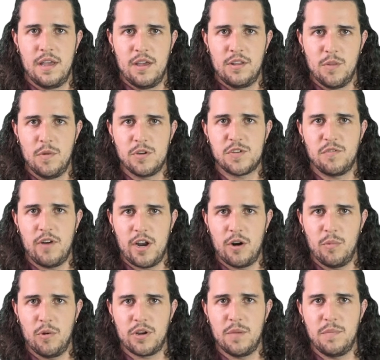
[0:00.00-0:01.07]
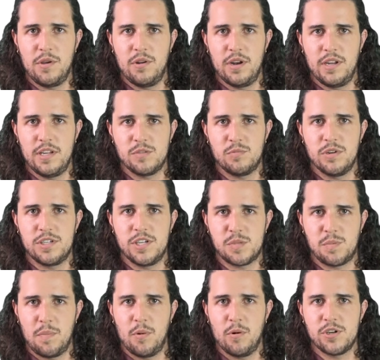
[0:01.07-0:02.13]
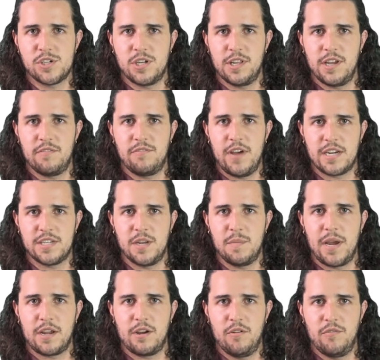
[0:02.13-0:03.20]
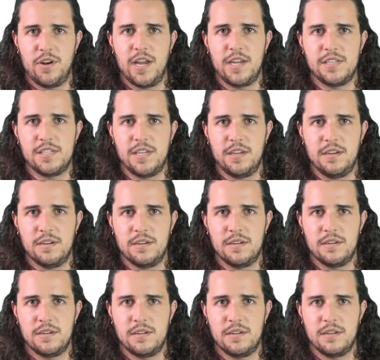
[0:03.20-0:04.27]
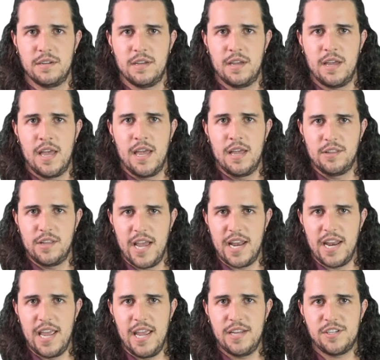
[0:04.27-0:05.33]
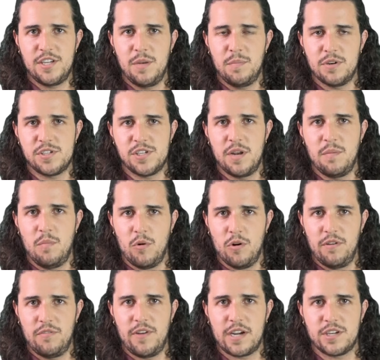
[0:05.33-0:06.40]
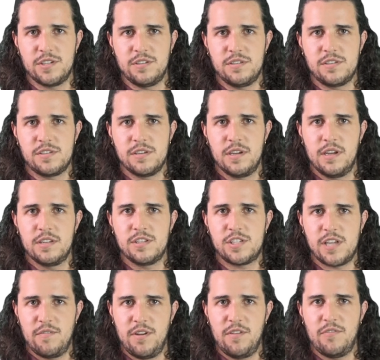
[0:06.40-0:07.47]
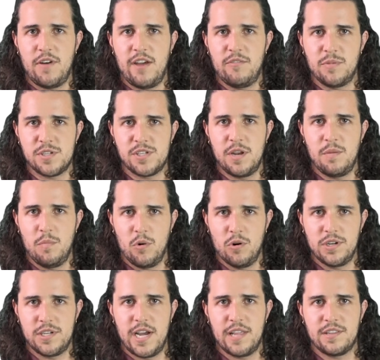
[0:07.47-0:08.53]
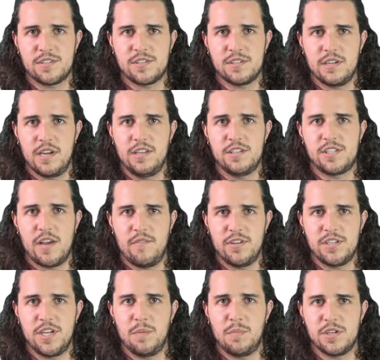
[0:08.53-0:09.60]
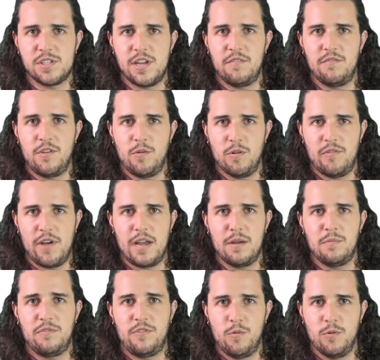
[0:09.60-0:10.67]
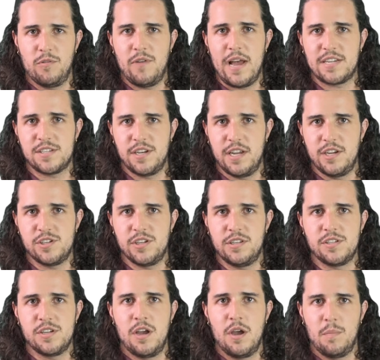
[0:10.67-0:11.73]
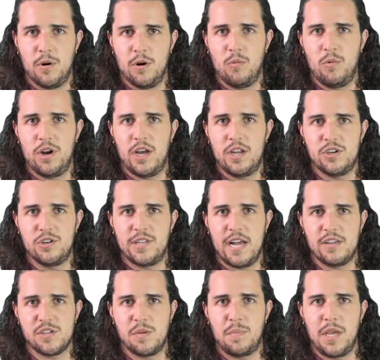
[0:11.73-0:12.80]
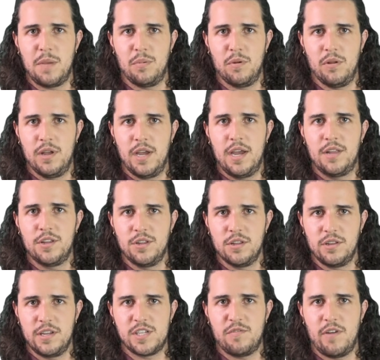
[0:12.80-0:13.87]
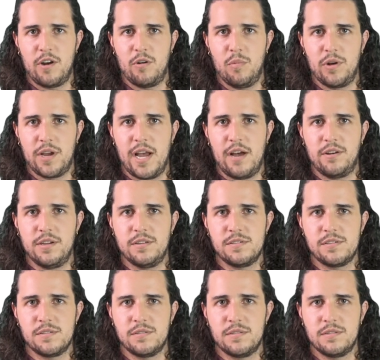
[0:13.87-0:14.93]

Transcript: The most vulnerable communities were disproportionately affected by COVID-19. They had 18% more infections, 75% more deaths, and 17% fewer vaccinations per 100,000 people than the least vulnerable counties.